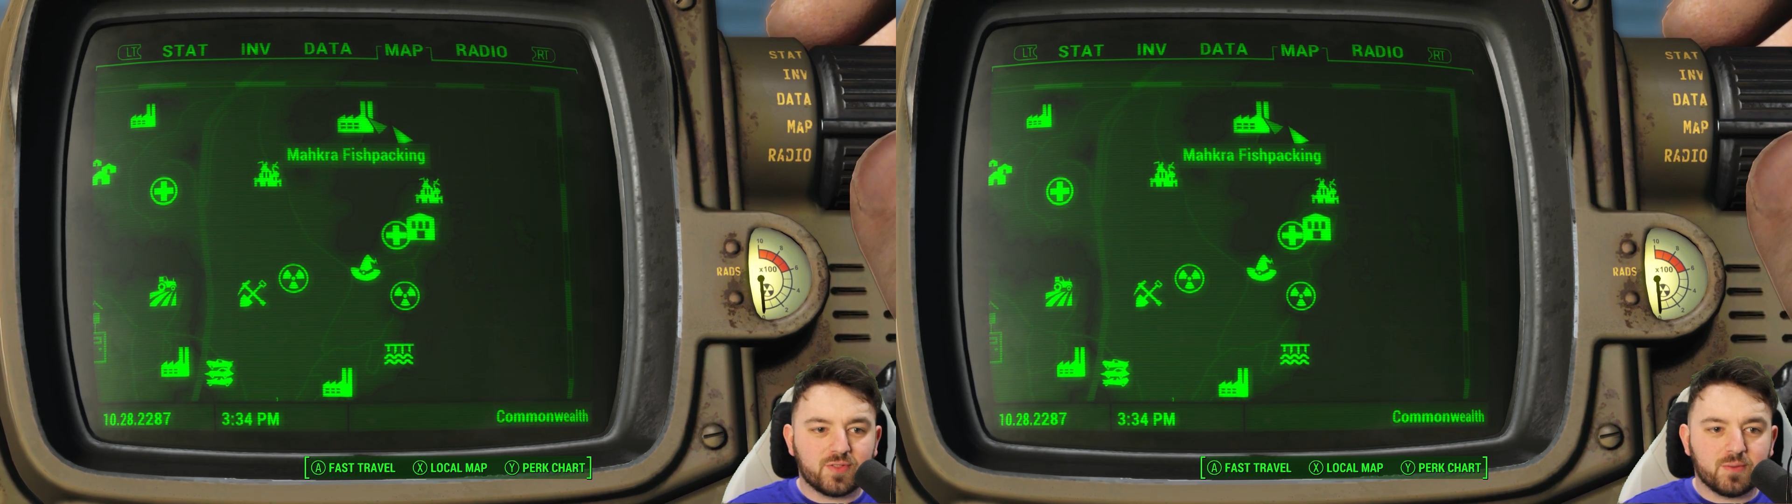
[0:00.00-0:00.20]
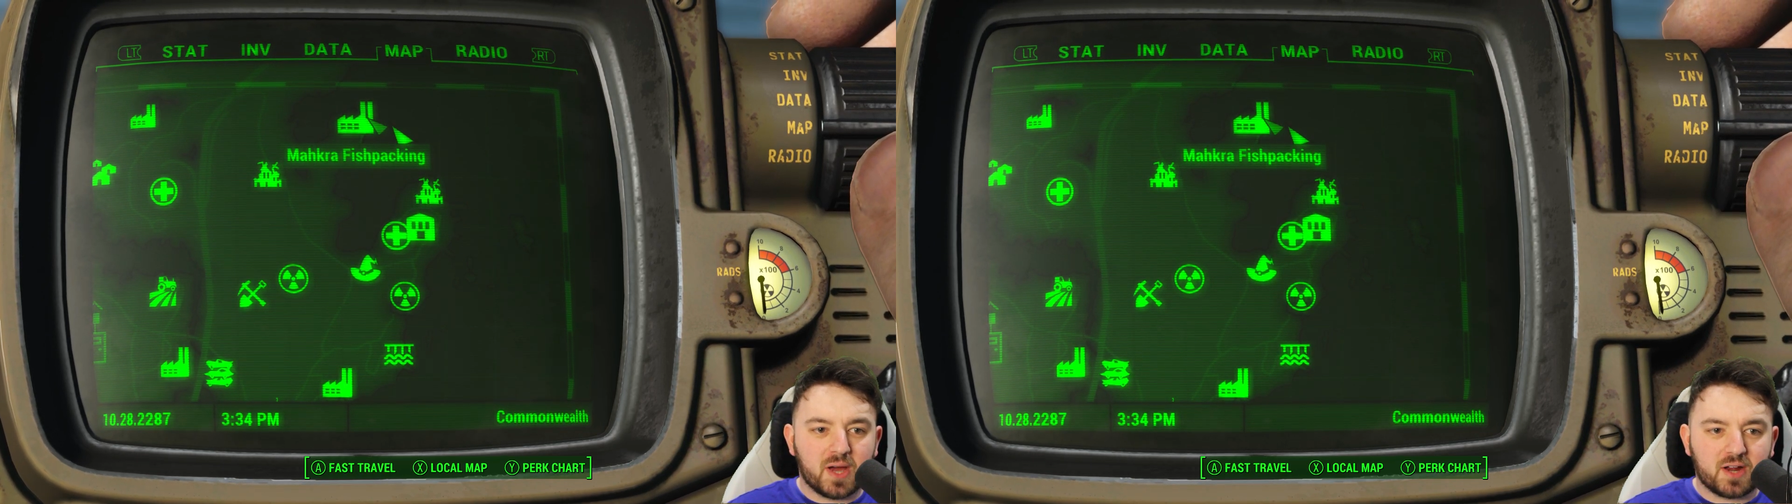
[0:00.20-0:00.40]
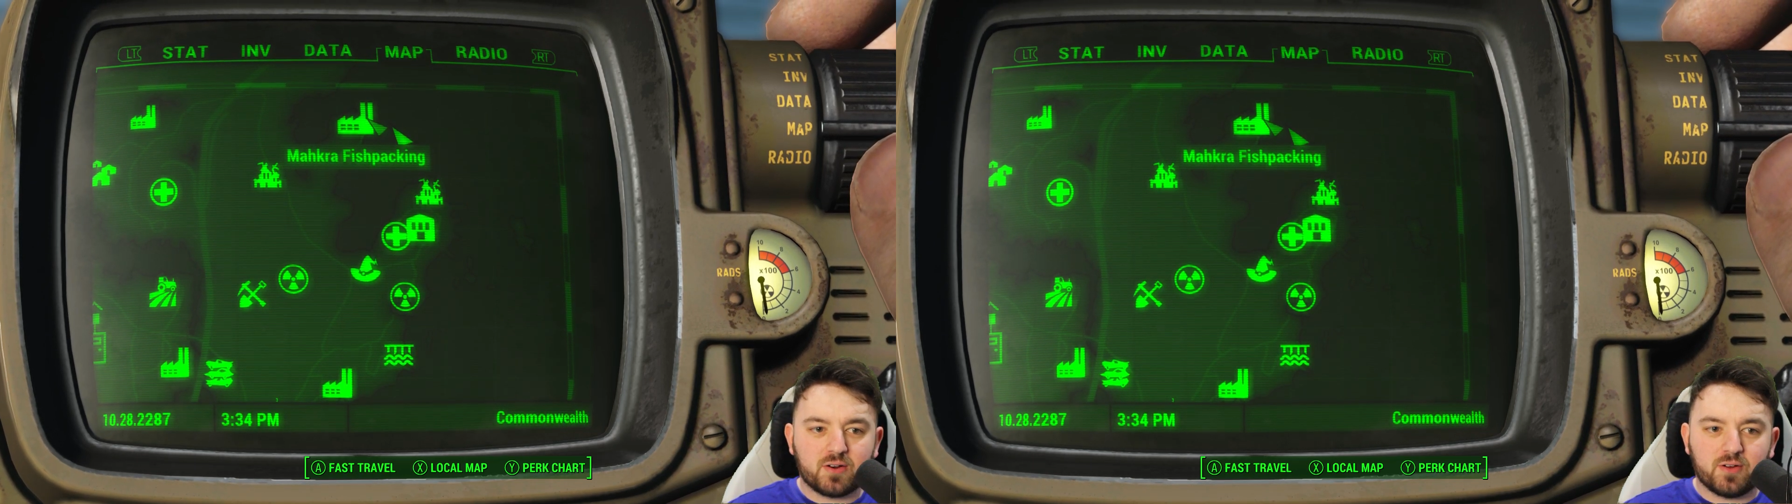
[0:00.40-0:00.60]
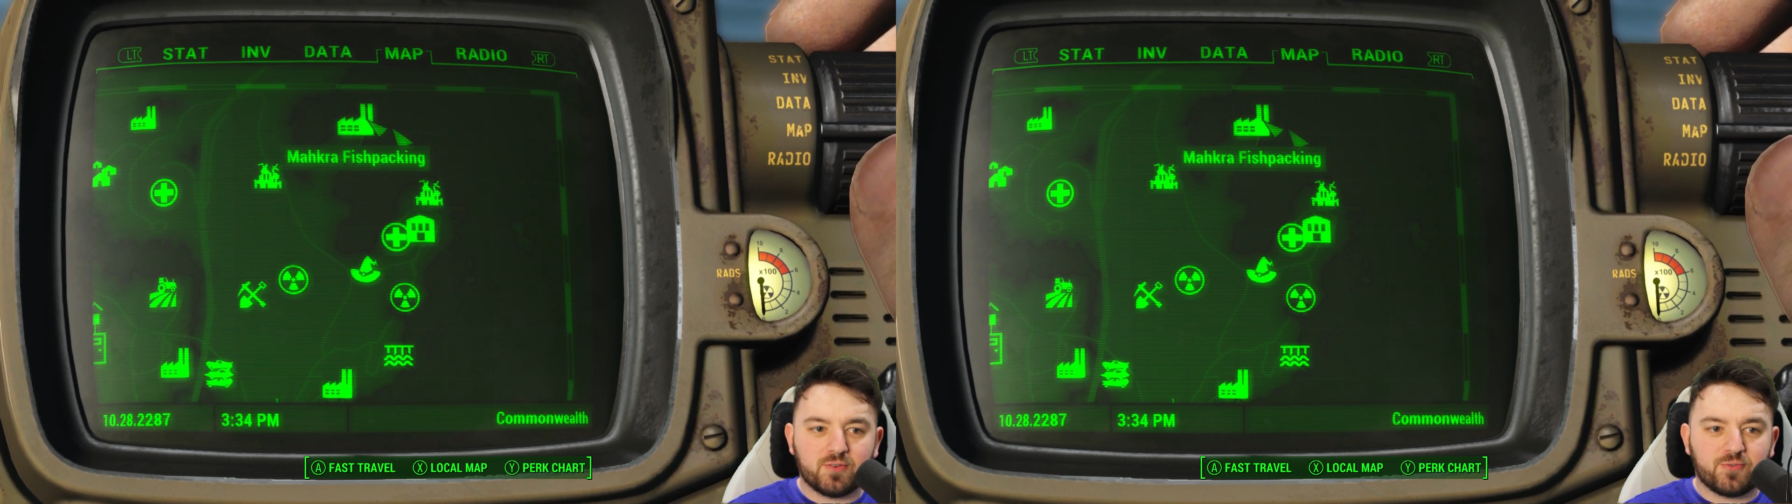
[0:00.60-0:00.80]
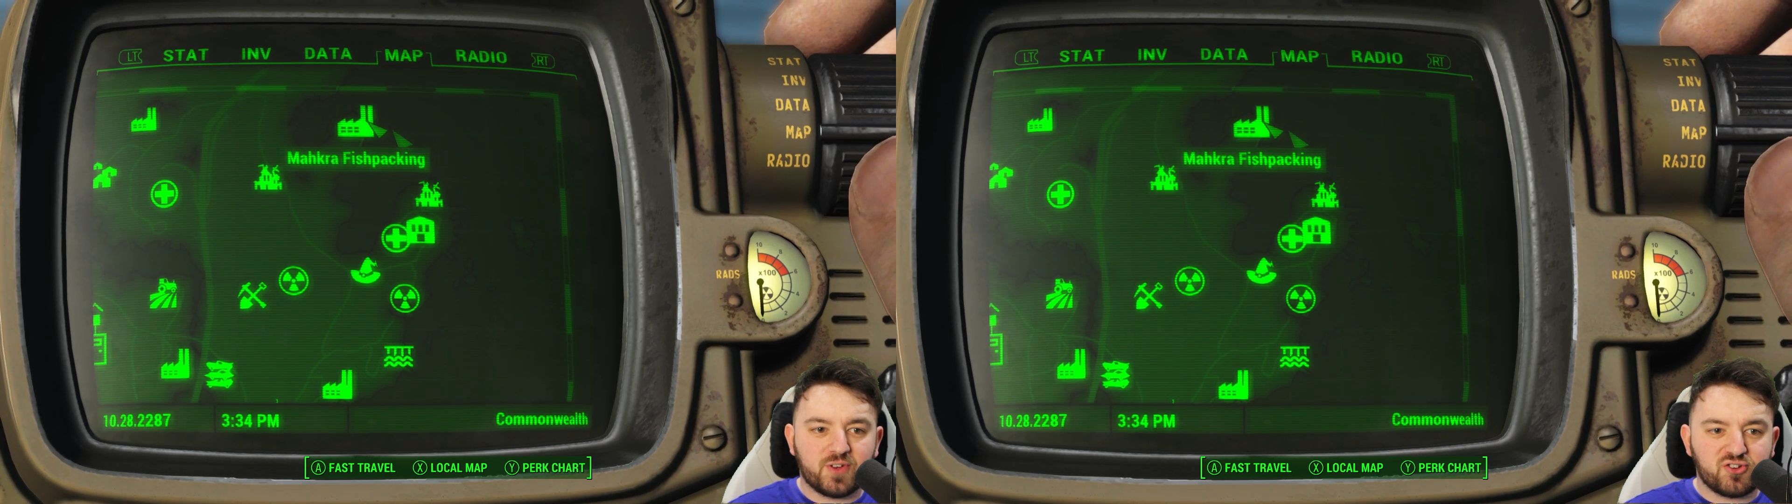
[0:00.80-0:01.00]
the Mahkra
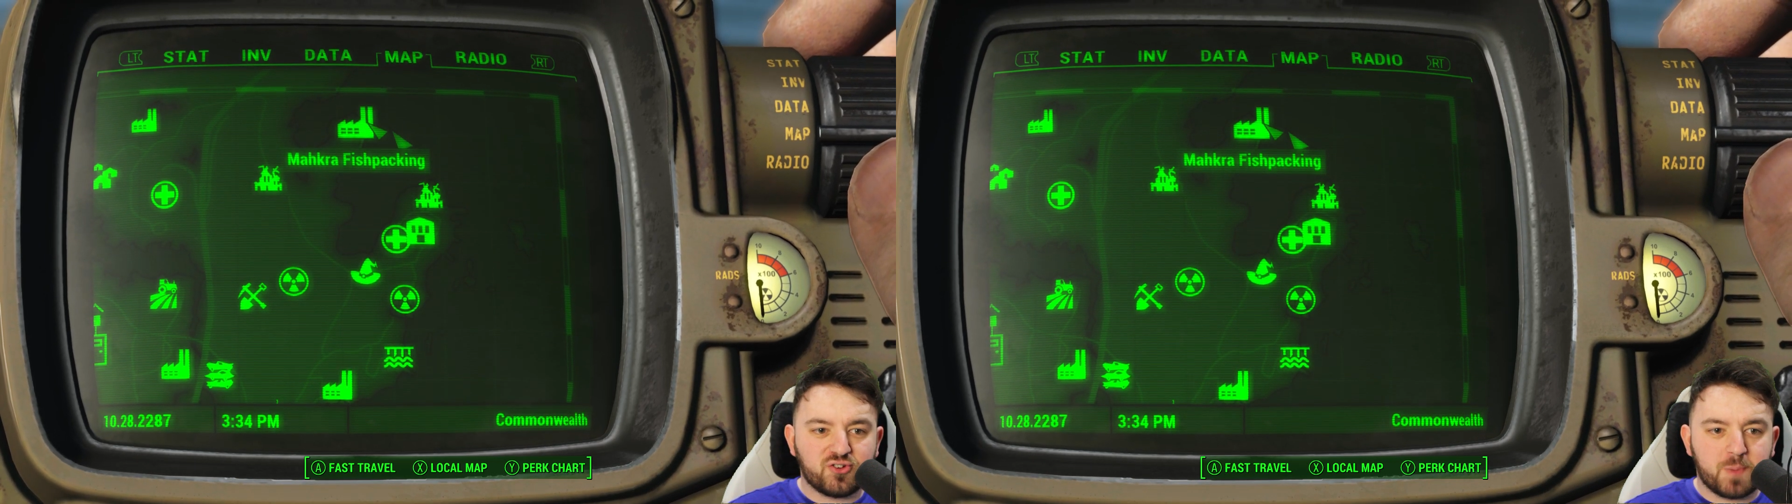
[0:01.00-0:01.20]
Fish